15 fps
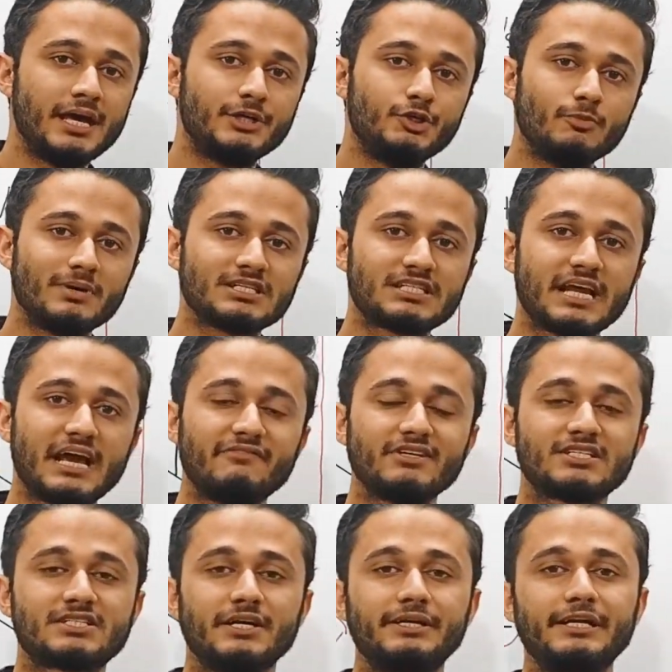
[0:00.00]
You must have
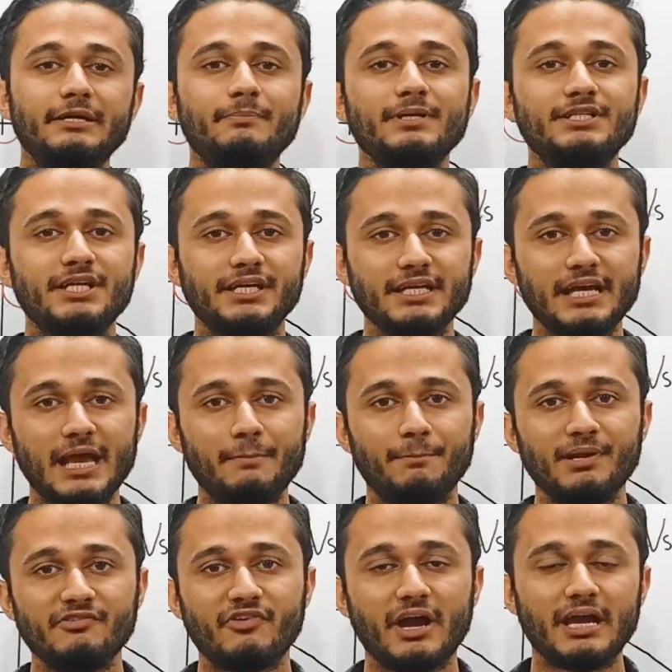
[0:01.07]
studied BJT
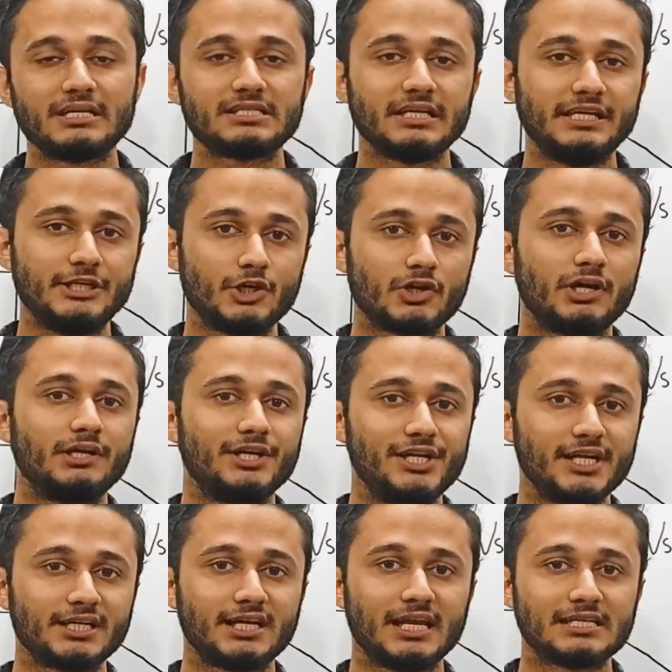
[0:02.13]
amplifiers in your
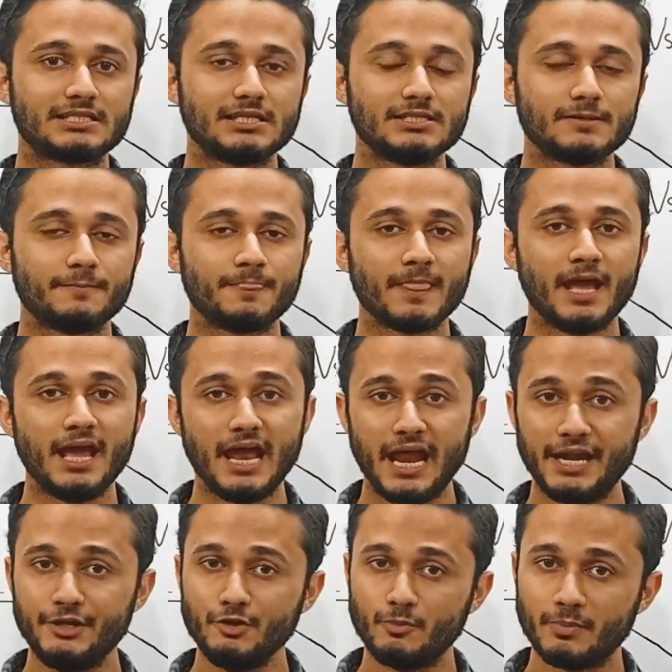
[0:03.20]
earlier classes,
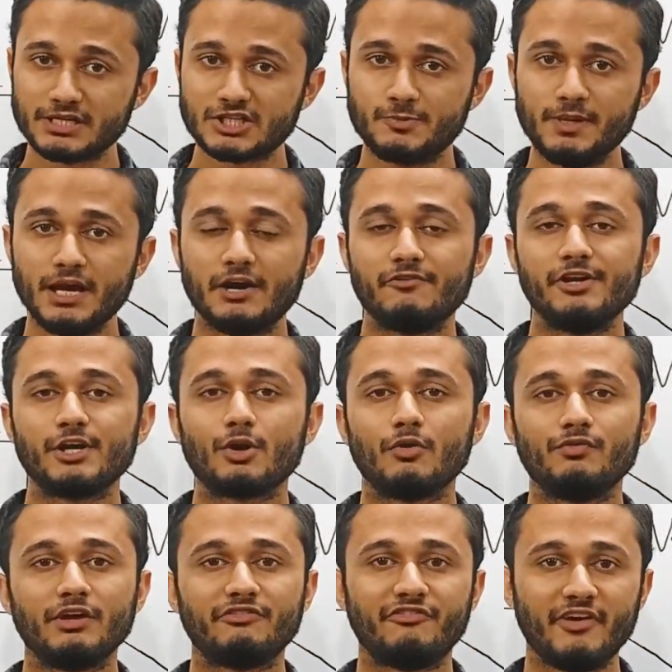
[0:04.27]
and you must be aware
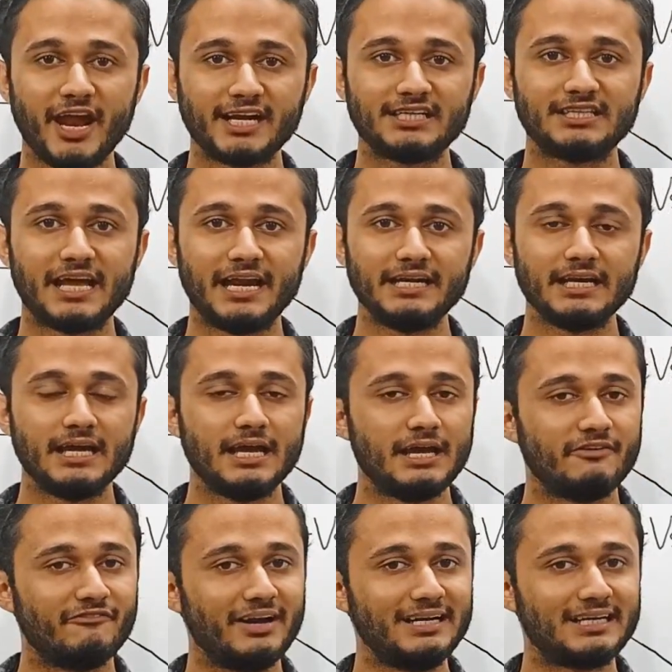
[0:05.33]
of the fact that
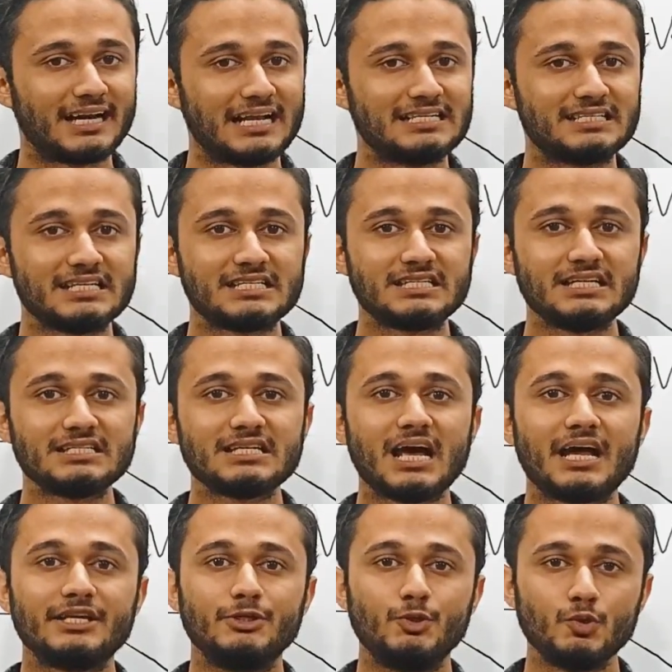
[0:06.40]
when transistors
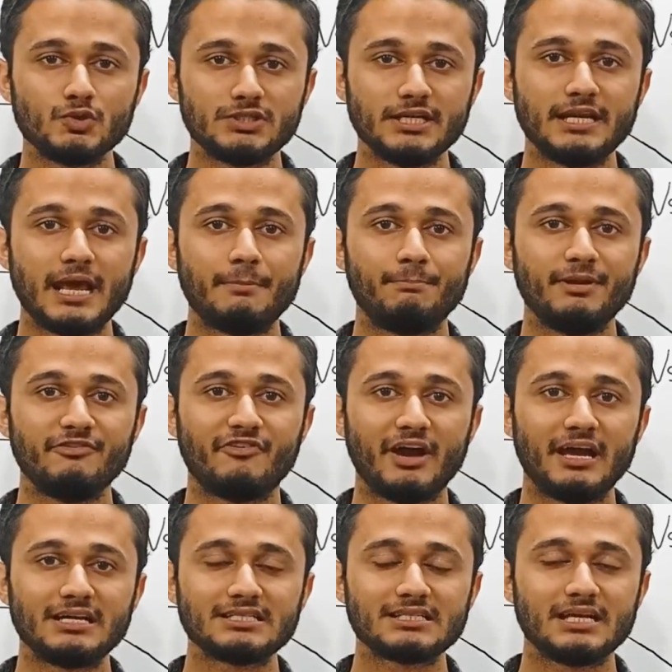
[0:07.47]
are used in
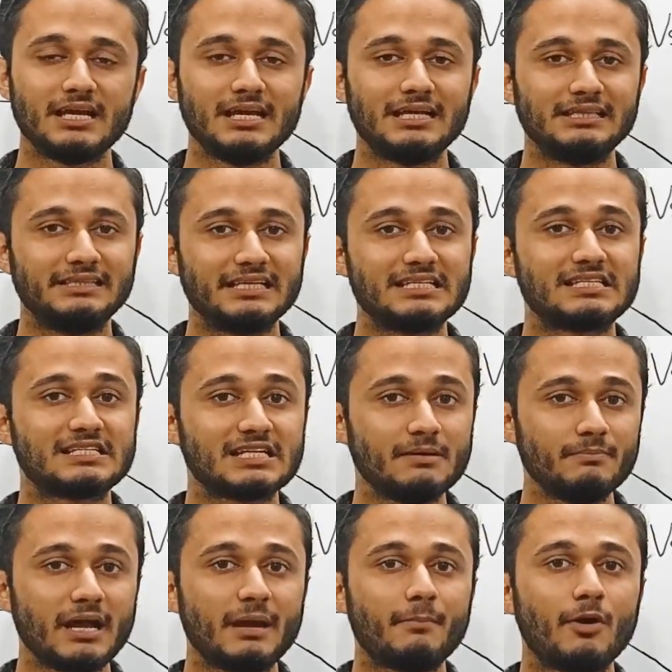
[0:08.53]
amplifiers, then
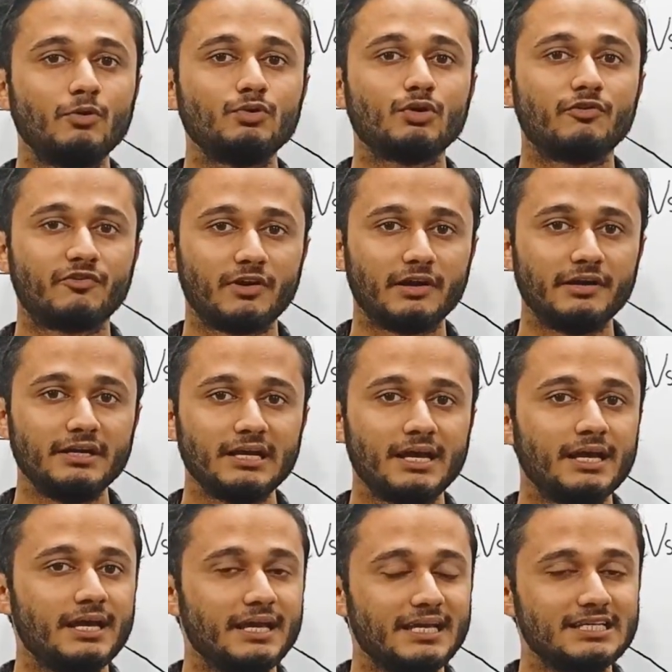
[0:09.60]
some amount of current
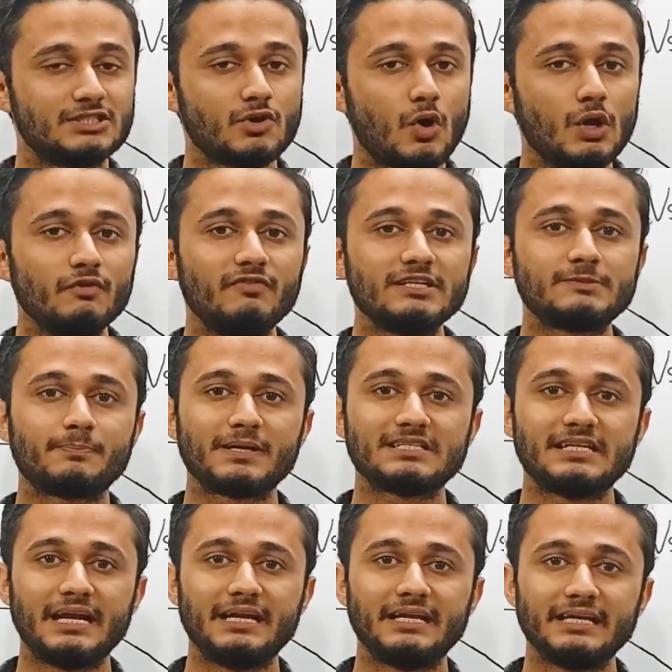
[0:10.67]
is always
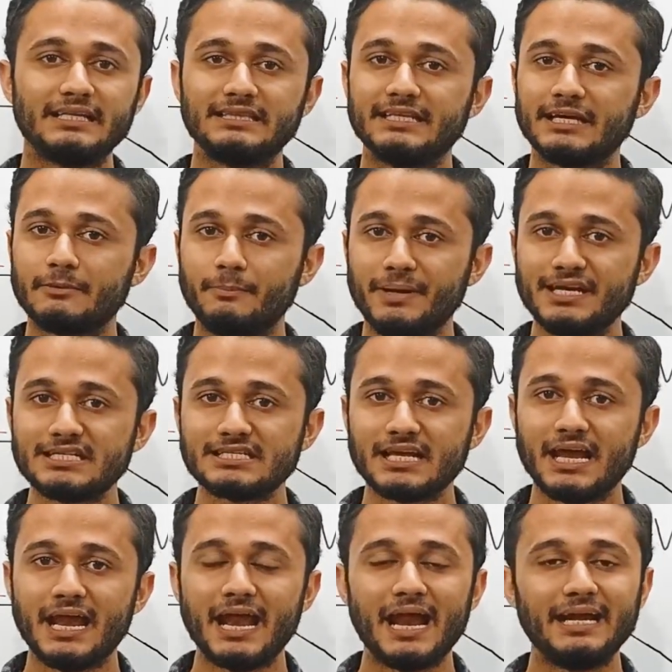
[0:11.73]
present in their
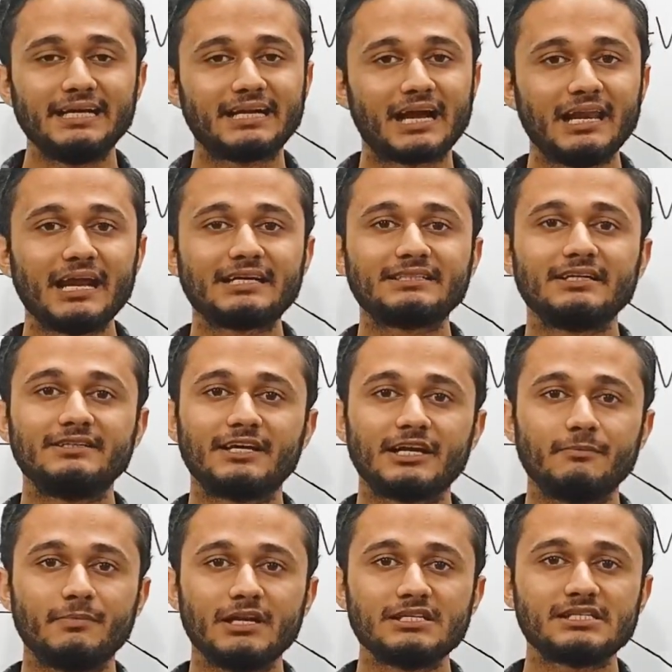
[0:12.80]
base and collector
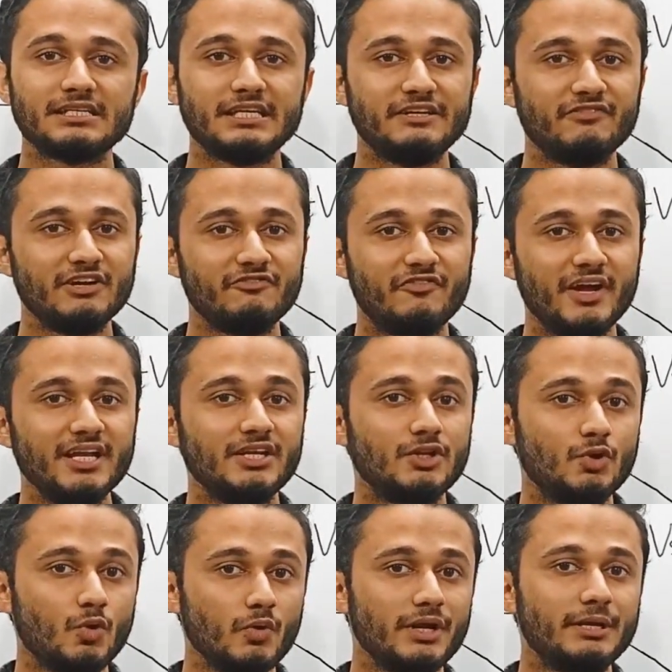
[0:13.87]
terminals even
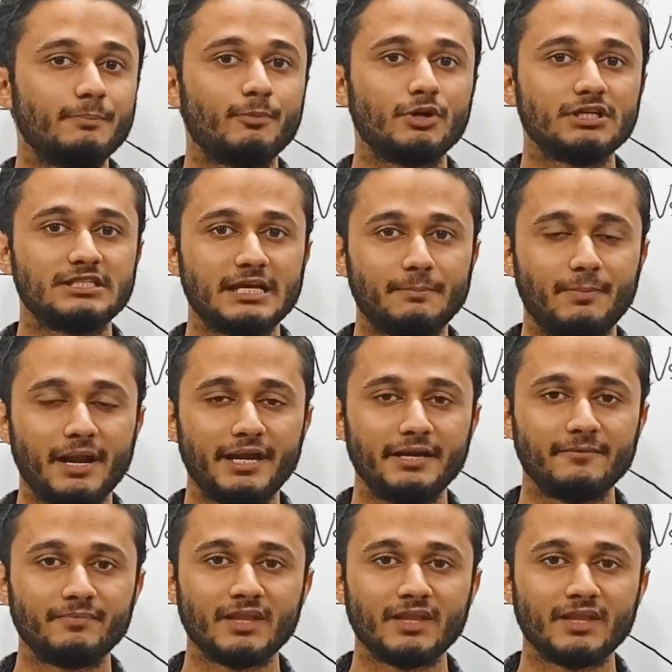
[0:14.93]
when no input is applied.